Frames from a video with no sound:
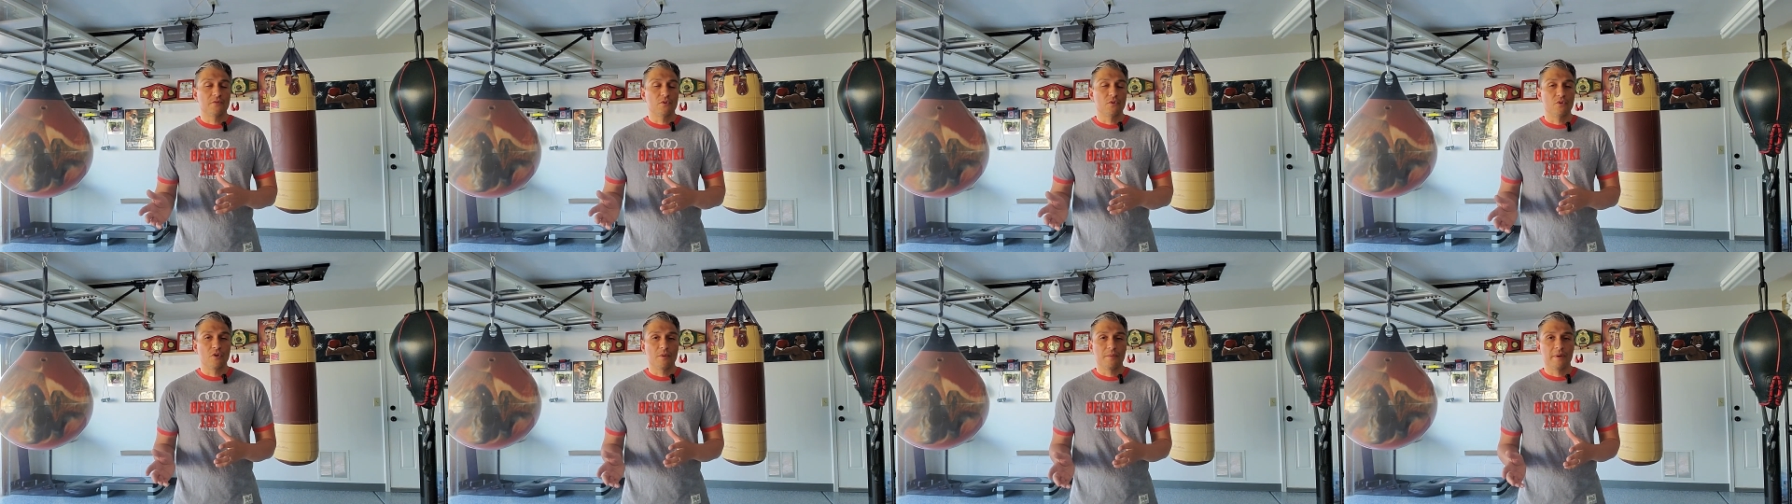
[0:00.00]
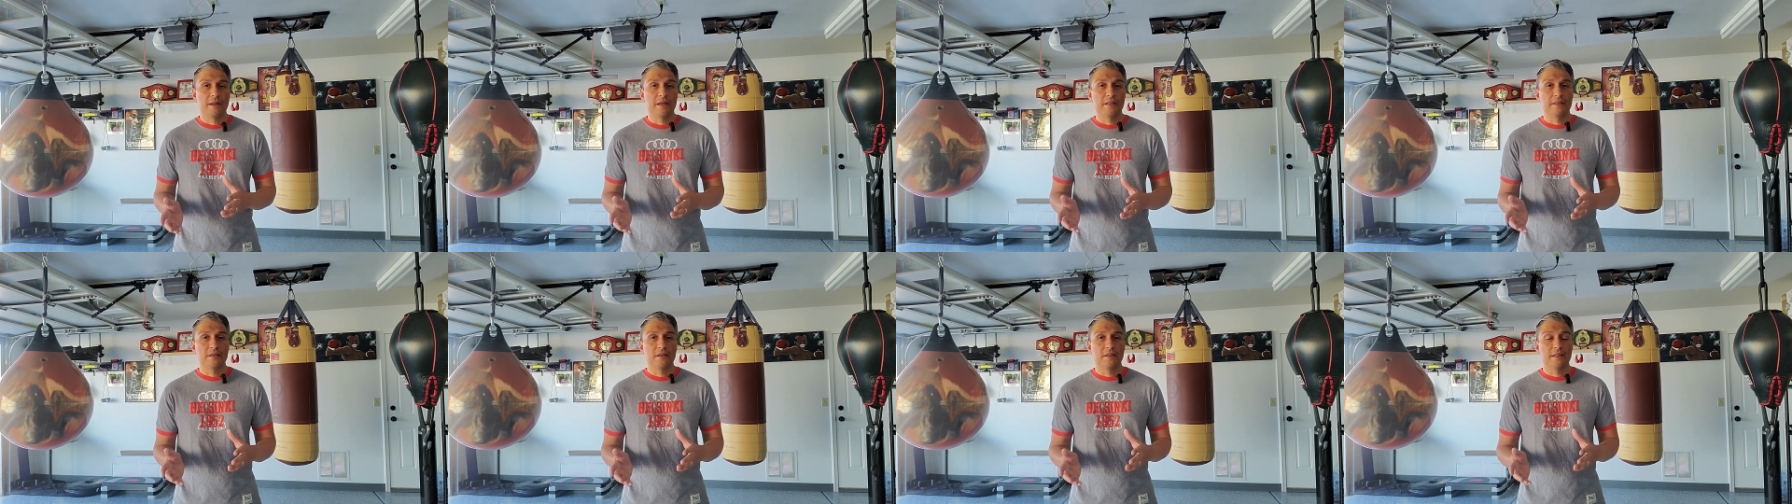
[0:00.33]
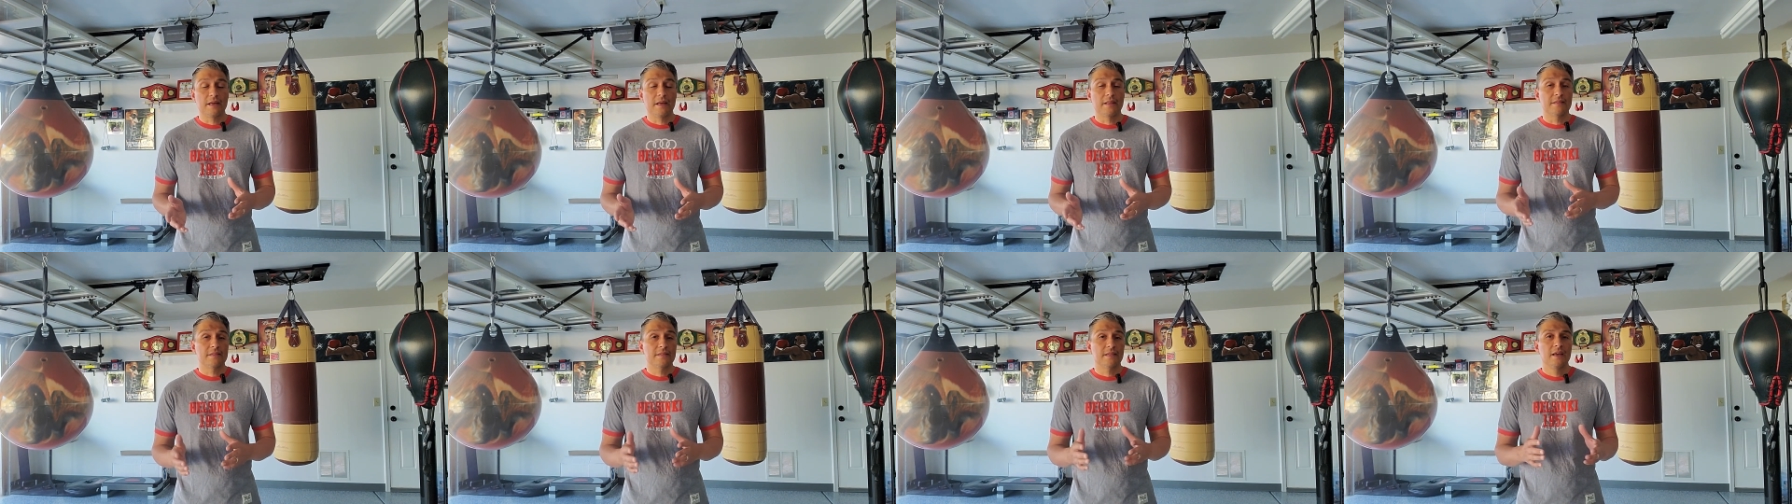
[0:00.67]
equipment out there
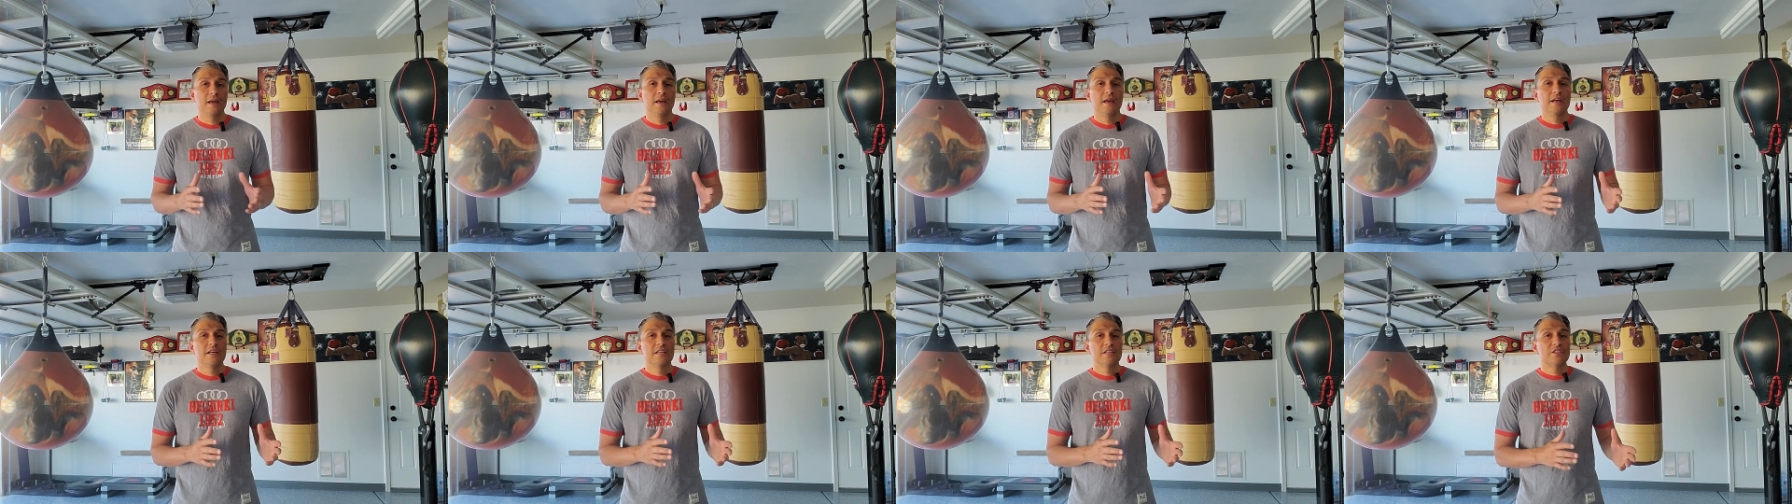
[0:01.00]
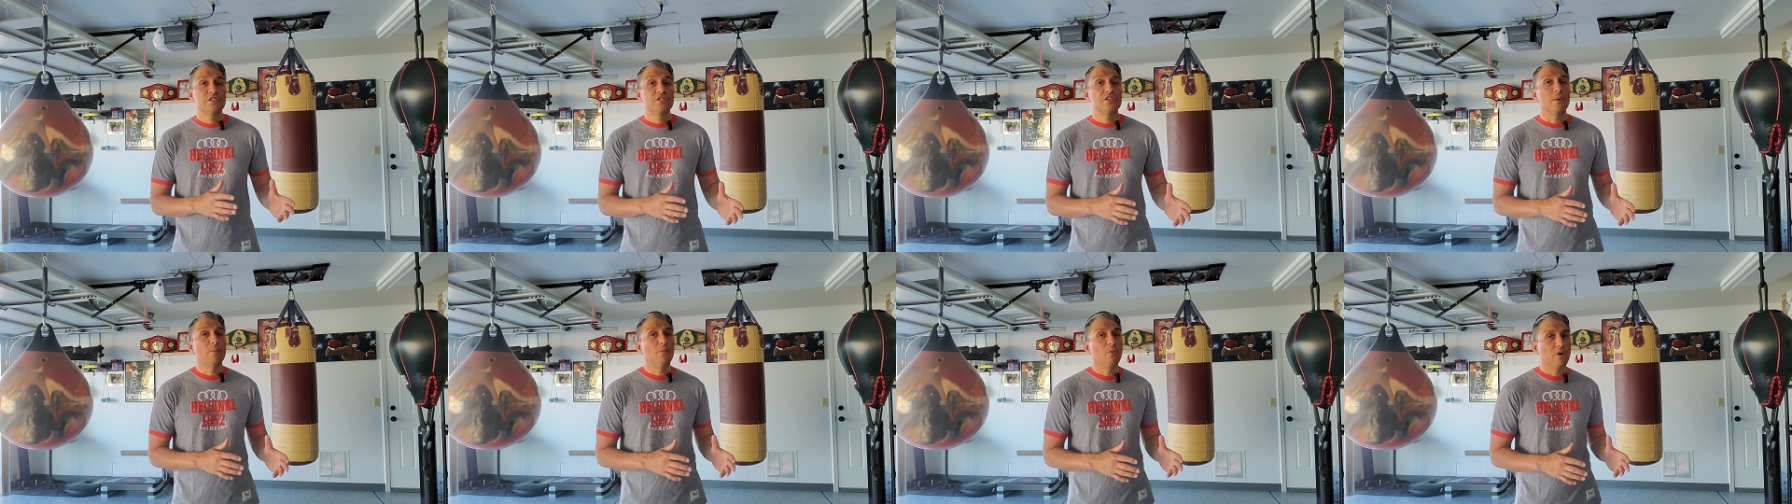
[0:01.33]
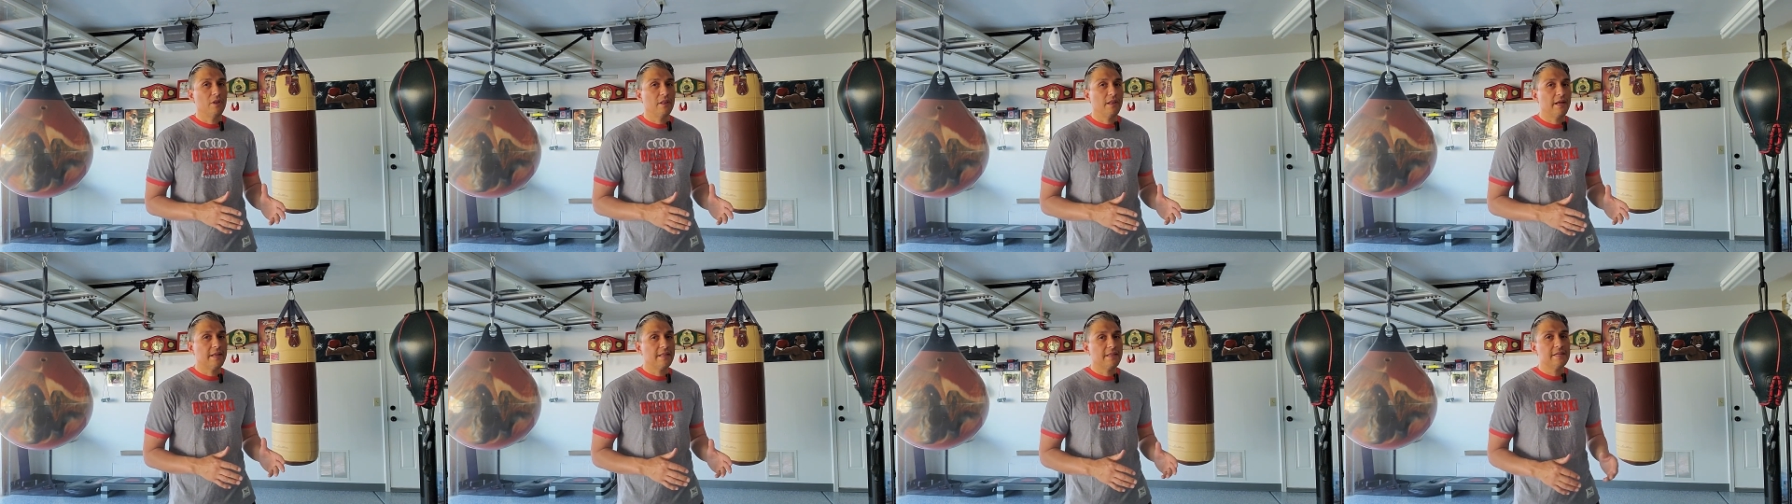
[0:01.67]
that's
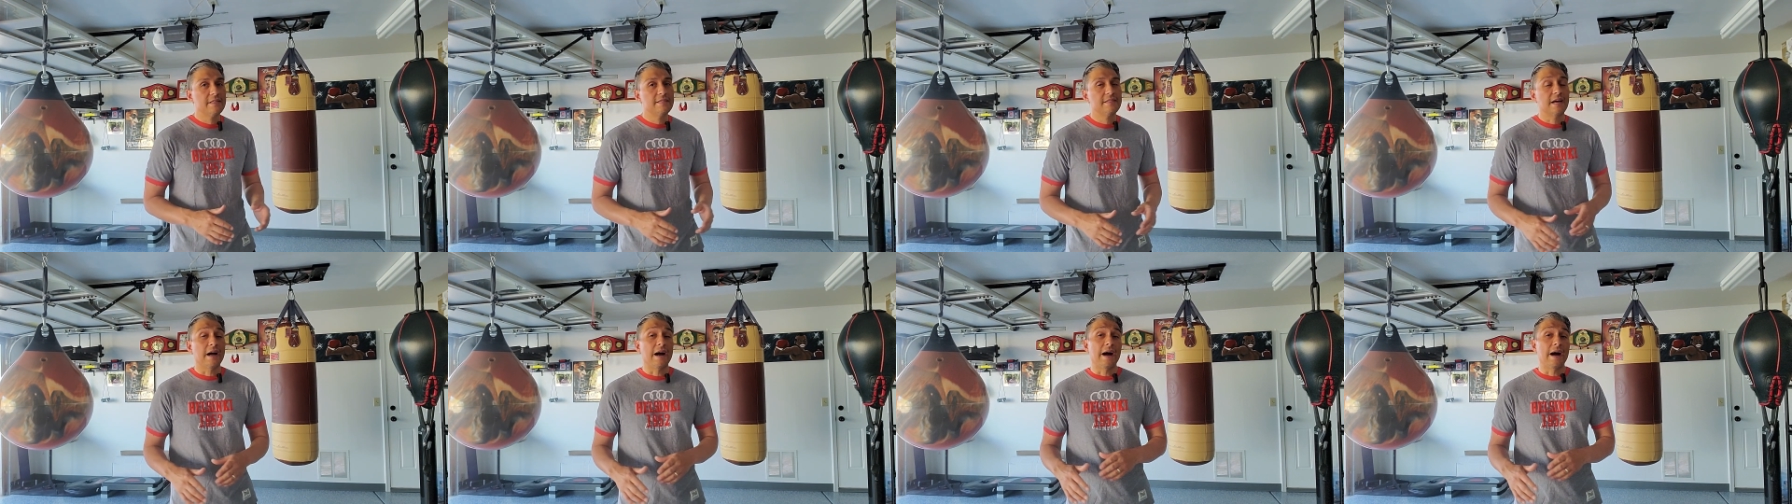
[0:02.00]
somewhat like this.